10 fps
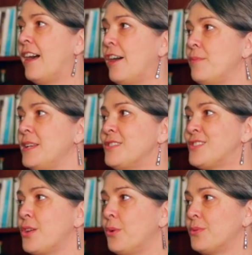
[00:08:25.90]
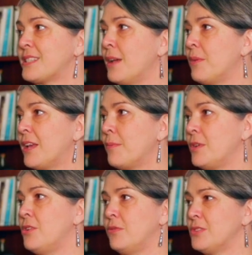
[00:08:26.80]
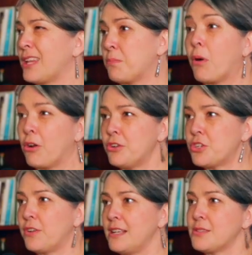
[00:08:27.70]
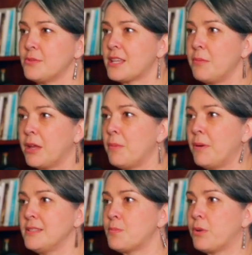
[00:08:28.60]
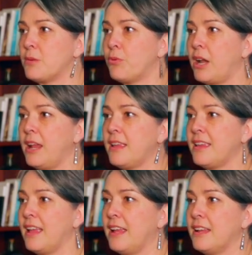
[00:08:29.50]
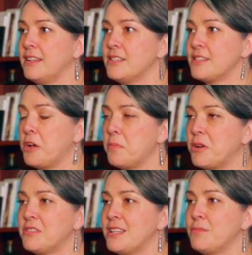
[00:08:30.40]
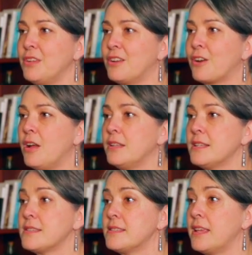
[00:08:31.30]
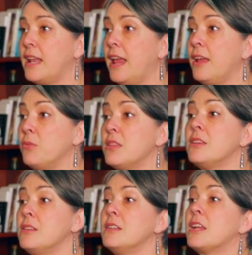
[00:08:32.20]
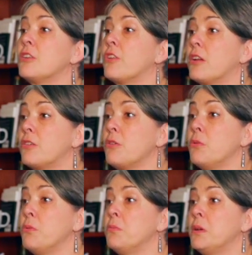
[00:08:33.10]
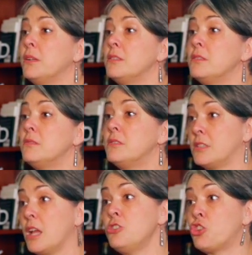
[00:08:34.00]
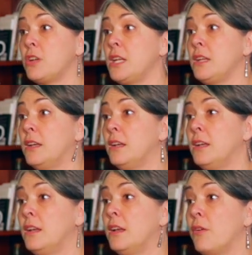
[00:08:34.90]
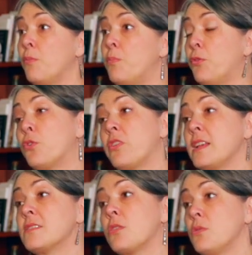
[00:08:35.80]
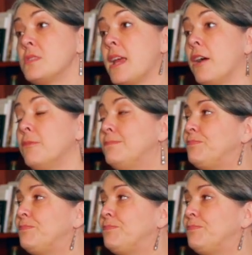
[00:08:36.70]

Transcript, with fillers: Um, and so it was coming up, you know, it was like March, right? So it was coming up on spring break, and um, our team leader called us and said, "Hey, we think you need to get your daughter home to country before things close down."